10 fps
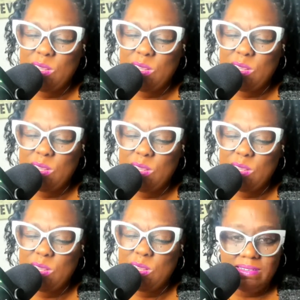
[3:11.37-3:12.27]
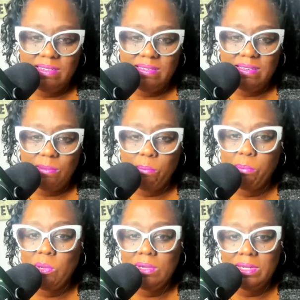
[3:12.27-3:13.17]
like the
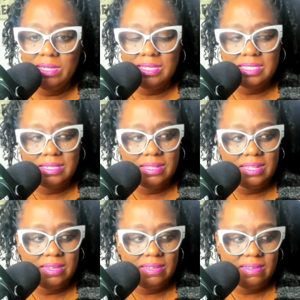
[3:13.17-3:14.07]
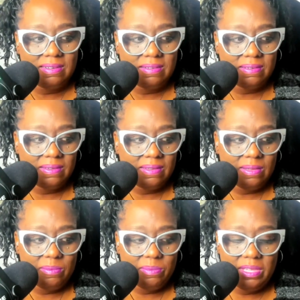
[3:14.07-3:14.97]
bullies of the
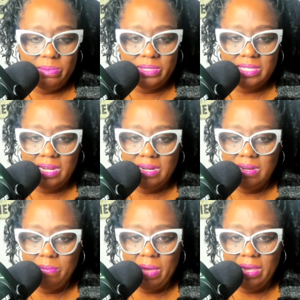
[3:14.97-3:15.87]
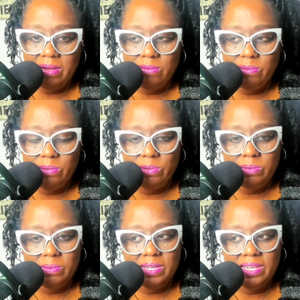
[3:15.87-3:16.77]
people standing in the back of the
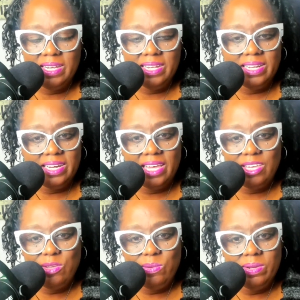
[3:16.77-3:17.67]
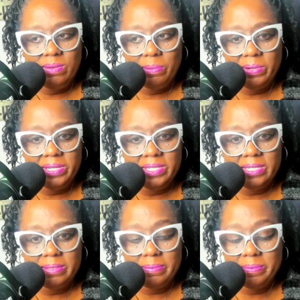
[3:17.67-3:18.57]
room, like you in the
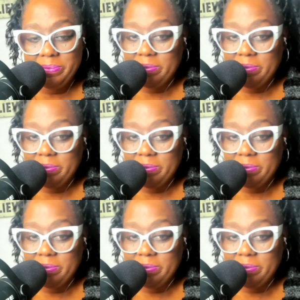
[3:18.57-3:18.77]
prison.